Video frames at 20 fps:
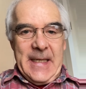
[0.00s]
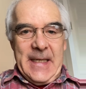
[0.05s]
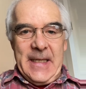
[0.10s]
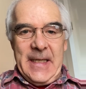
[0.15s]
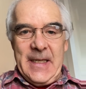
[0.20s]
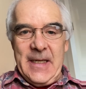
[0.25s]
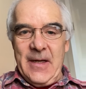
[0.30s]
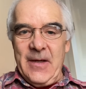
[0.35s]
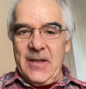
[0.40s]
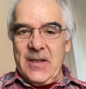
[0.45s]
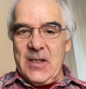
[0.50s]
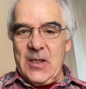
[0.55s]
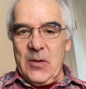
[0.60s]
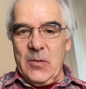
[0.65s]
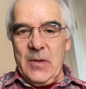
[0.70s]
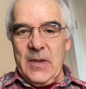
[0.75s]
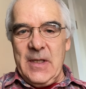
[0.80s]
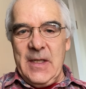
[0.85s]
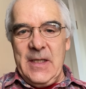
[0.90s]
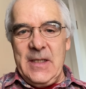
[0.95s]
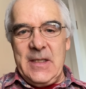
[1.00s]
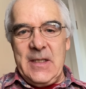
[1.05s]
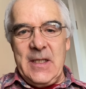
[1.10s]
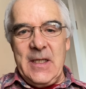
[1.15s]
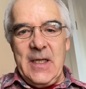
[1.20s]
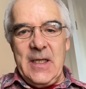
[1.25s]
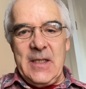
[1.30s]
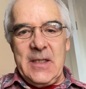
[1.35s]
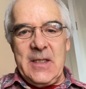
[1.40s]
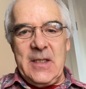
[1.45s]
You know, and some of these
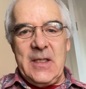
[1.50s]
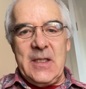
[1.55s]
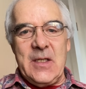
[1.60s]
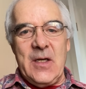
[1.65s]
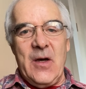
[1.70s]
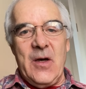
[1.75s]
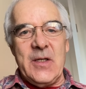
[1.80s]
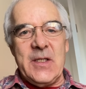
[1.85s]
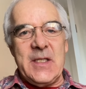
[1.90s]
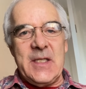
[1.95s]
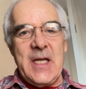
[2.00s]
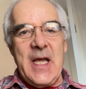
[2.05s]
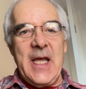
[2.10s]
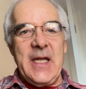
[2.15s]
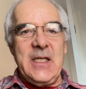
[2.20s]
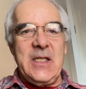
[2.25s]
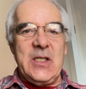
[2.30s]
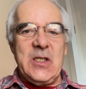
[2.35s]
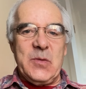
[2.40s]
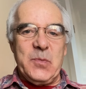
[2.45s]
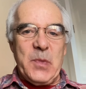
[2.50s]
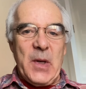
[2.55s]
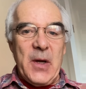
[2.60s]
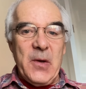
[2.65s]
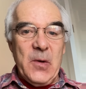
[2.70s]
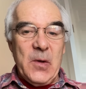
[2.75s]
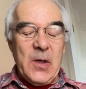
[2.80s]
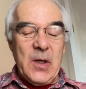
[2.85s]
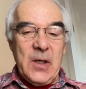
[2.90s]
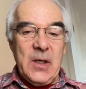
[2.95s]
things that are said,
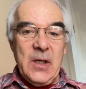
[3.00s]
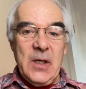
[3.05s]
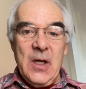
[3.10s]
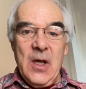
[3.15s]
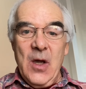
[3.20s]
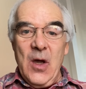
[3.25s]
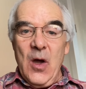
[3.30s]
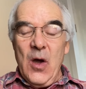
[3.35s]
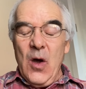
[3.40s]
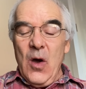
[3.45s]
spoken,